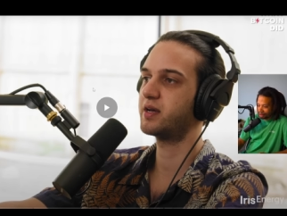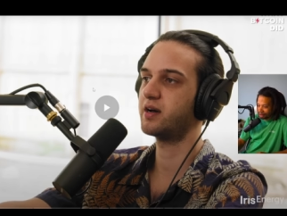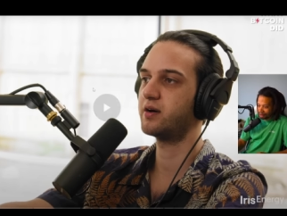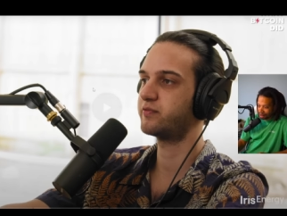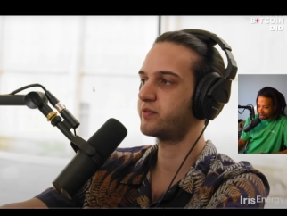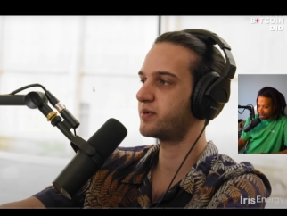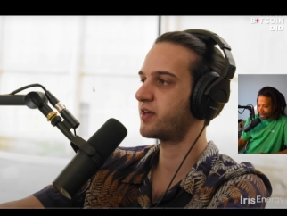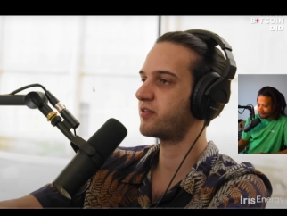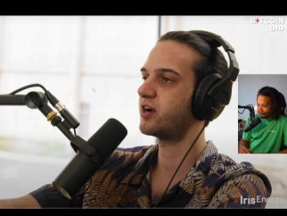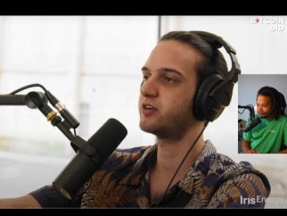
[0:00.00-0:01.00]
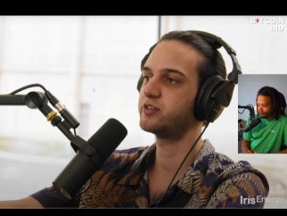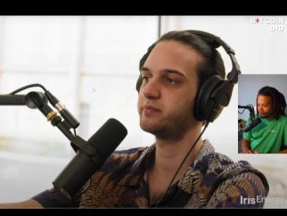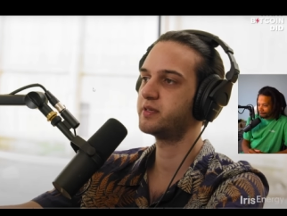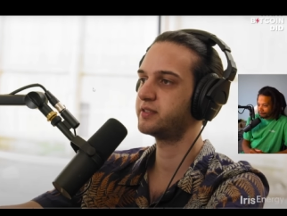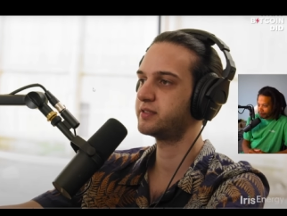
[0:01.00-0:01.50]
come from another 100
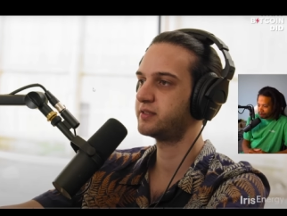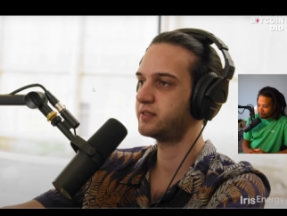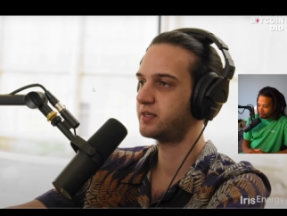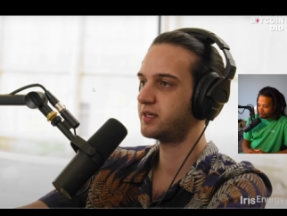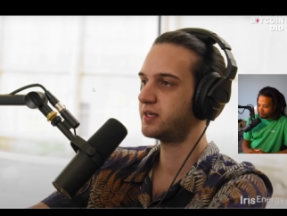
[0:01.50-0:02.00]
million.